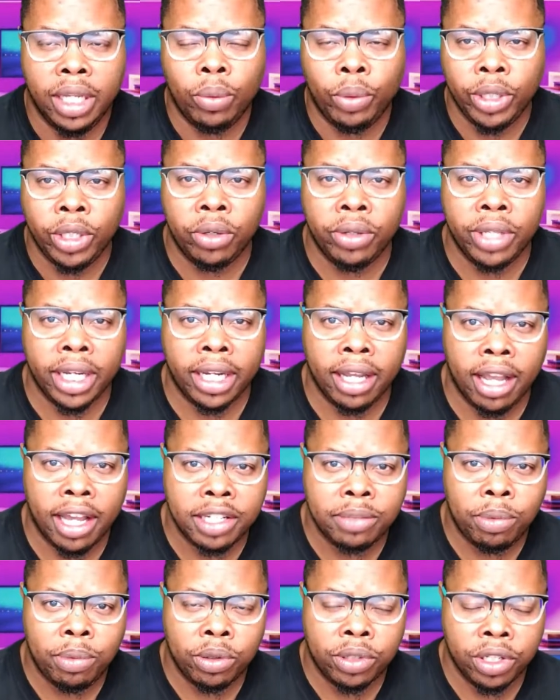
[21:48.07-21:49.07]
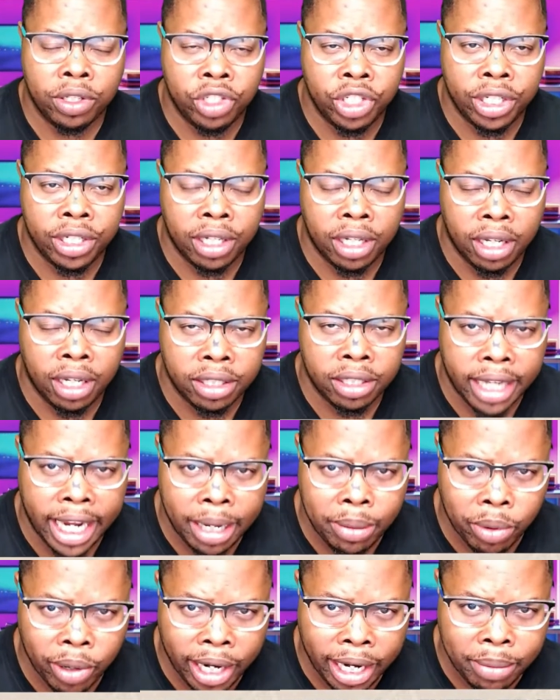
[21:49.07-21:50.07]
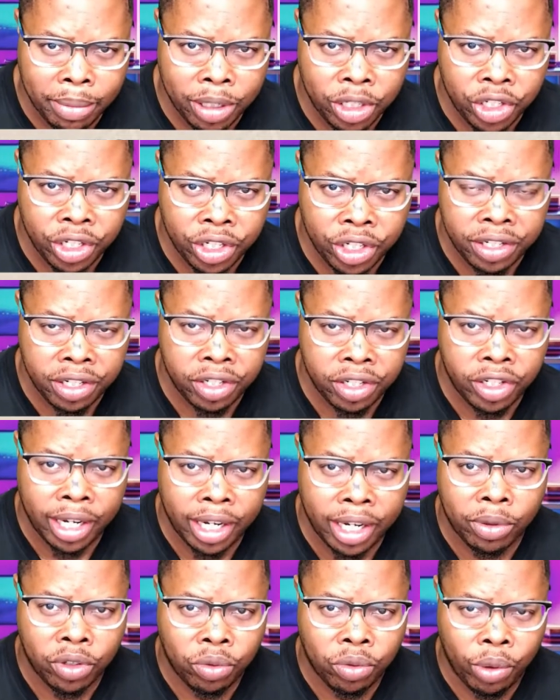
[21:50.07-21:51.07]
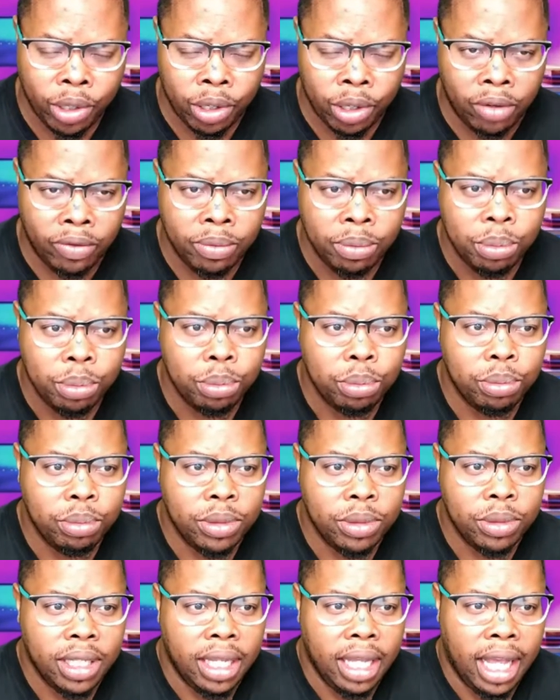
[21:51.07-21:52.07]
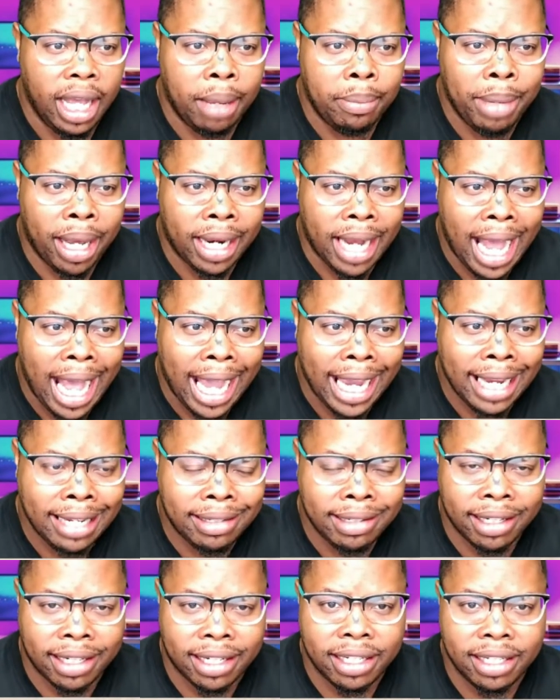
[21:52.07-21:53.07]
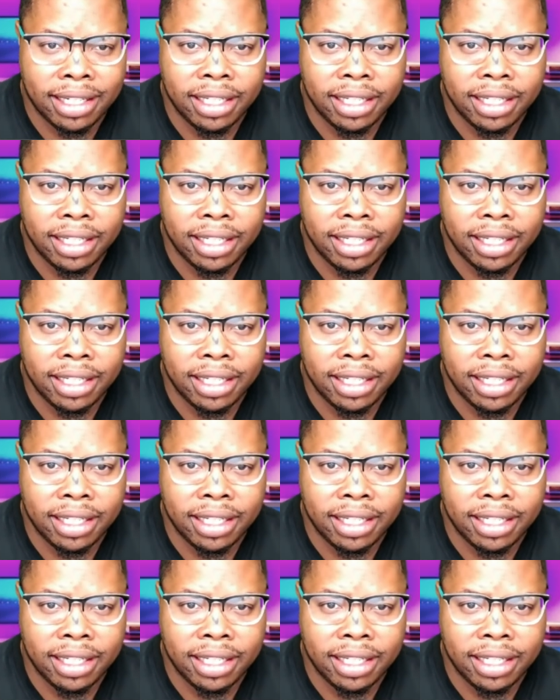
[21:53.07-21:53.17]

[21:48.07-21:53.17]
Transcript: Now we know that God spoke to uh, to Abraham in Genesis chapter 12 about Isaac,